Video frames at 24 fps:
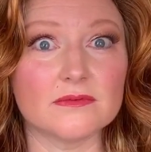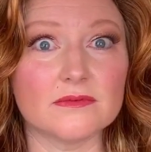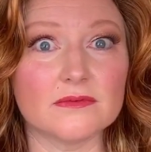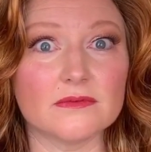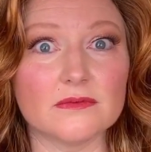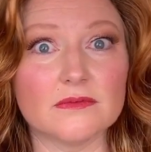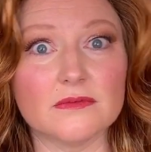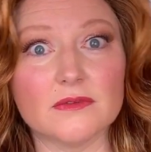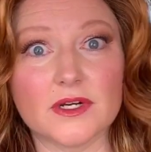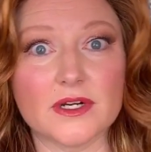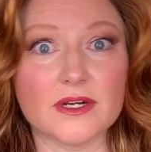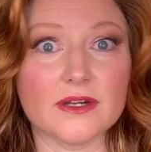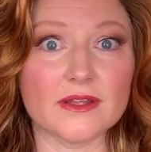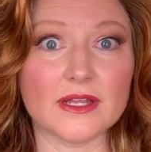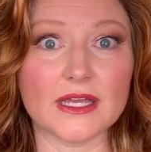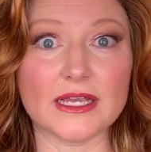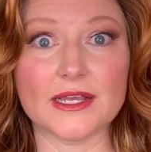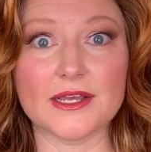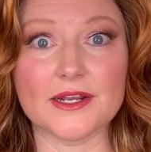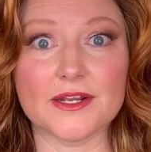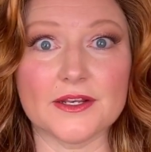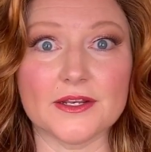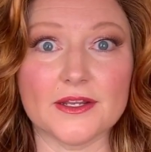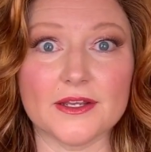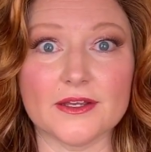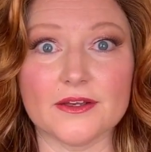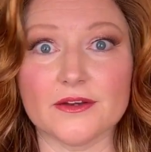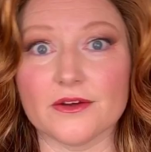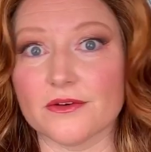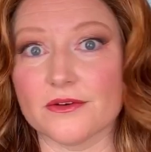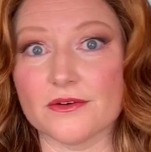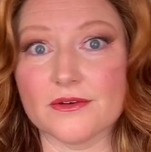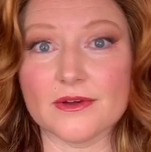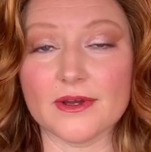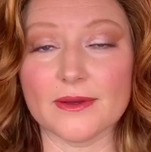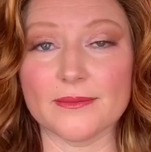What are they gonna
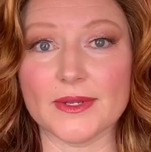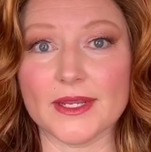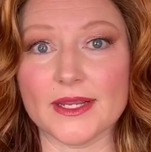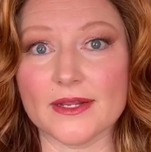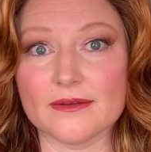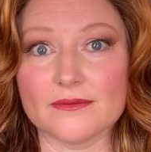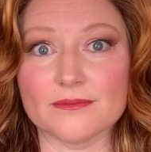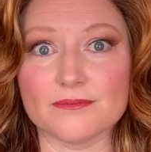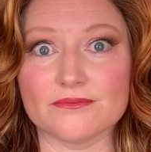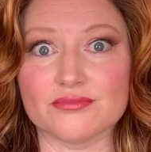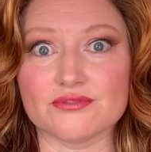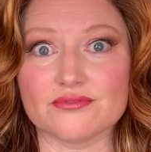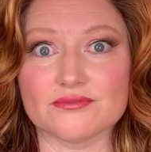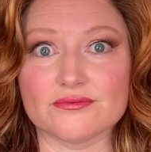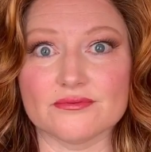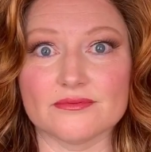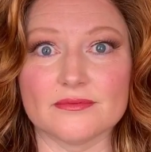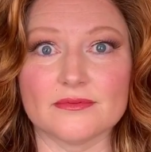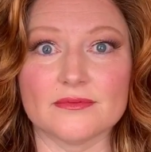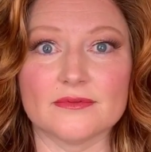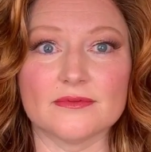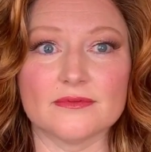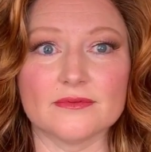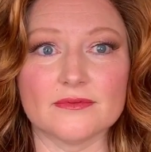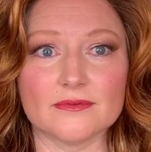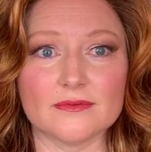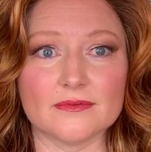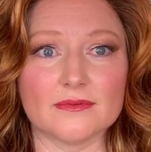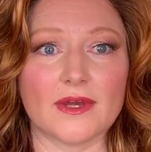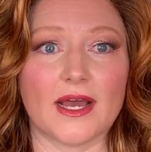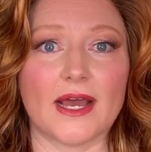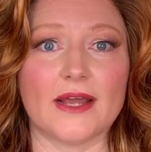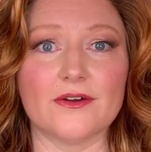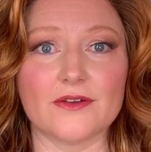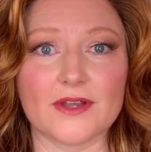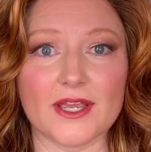do?
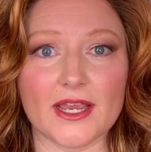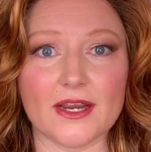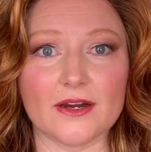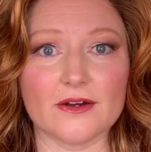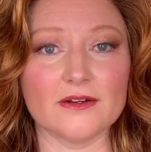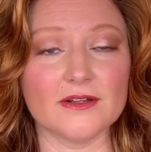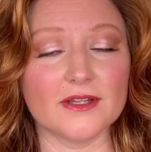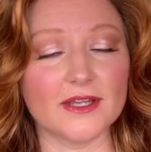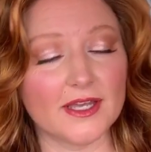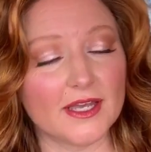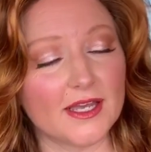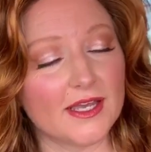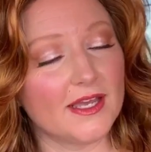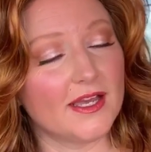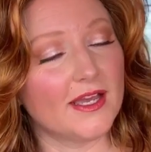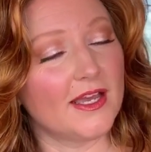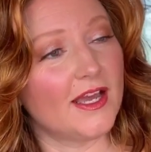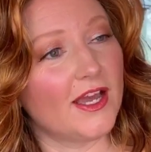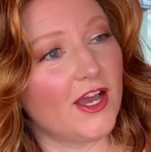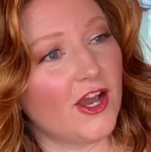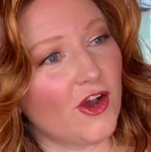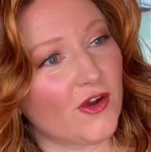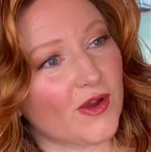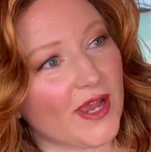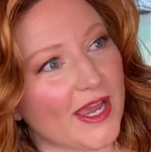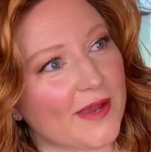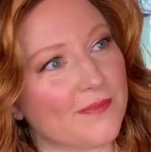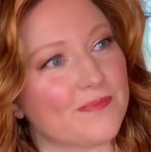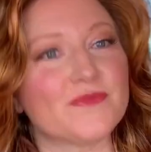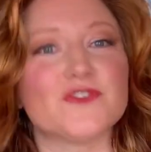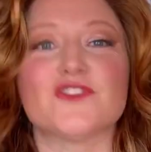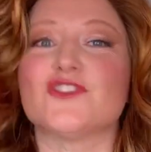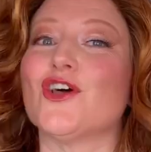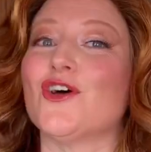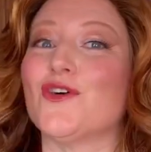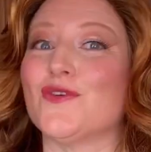I don't care. Okay,
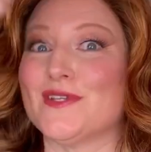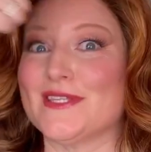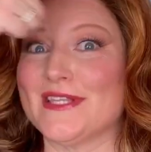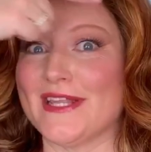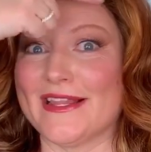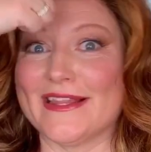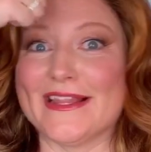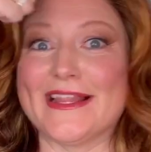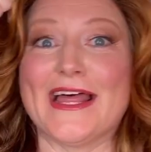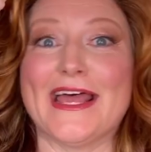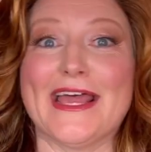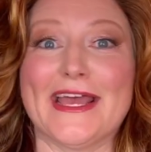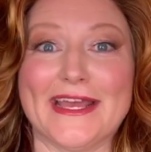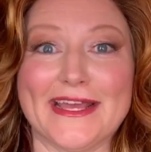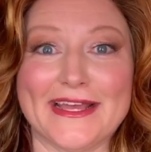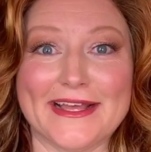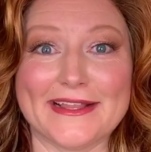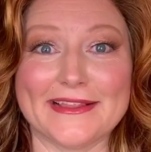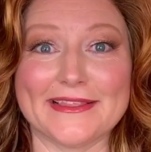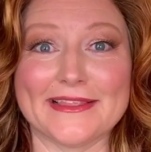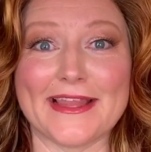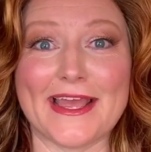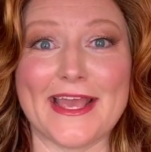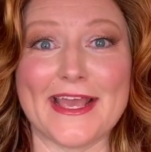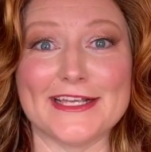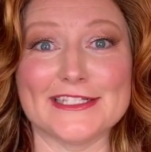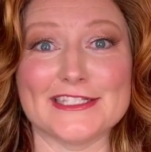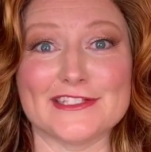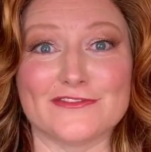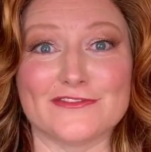so lace